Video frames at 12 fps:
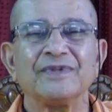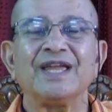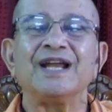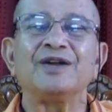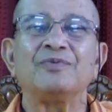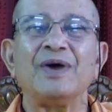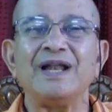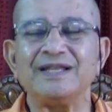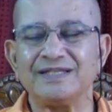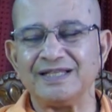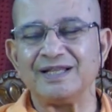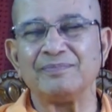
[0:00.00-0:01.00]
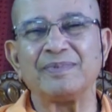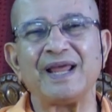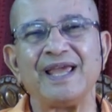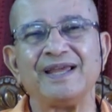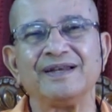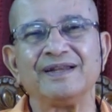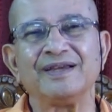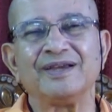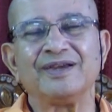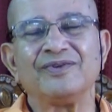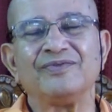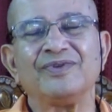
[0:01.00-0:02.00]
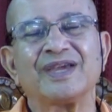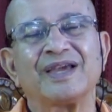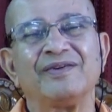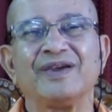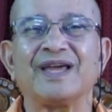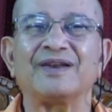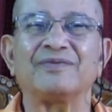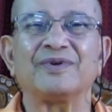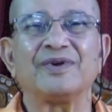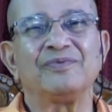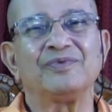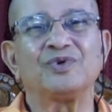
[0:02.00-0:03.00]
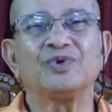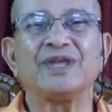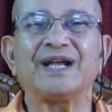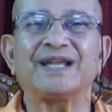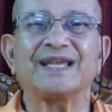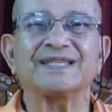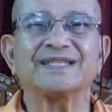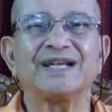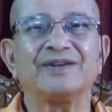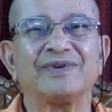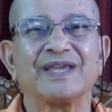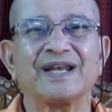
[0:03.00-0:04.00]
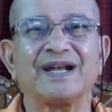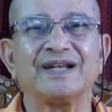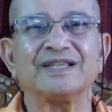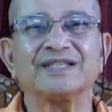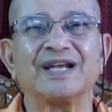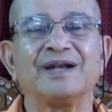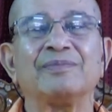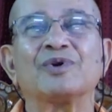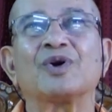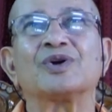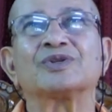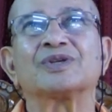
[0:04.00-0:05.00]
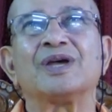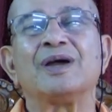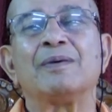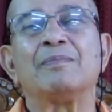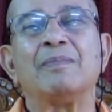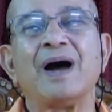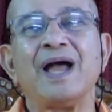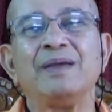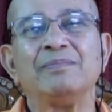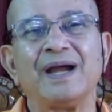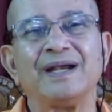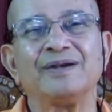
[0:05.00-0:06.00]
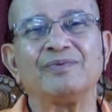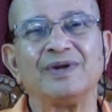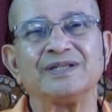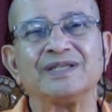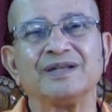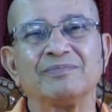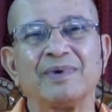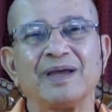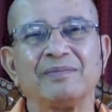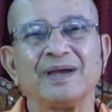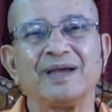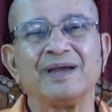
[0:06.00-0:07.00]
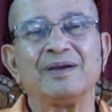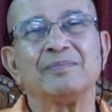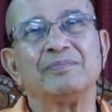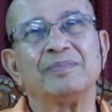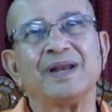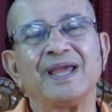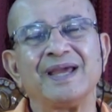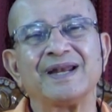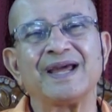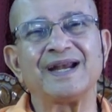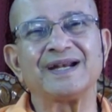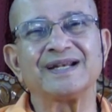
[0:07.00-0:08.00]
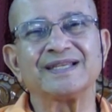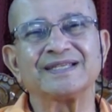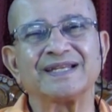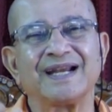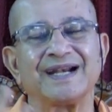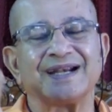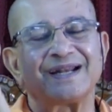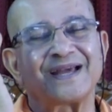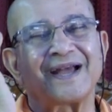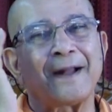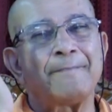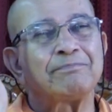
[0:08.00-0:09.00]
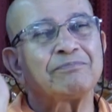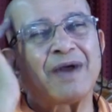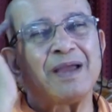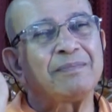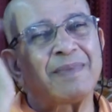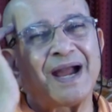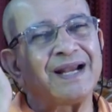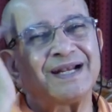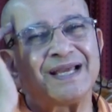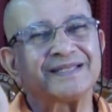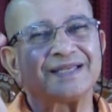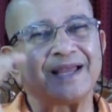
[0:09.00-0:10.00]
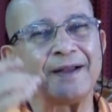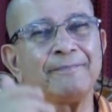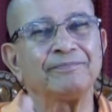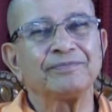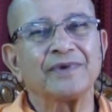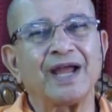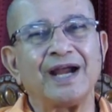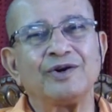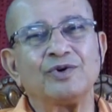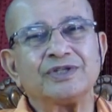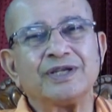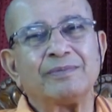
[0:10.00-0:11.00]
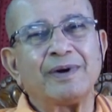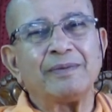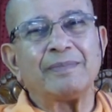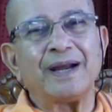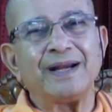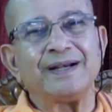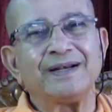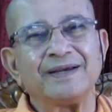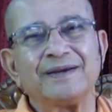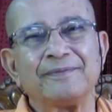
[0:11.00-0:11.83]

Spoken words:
It dwells in the brain. To that extent we can understand because my mind dwells in my brain, I understand. My mind, I say. I don't say my mind.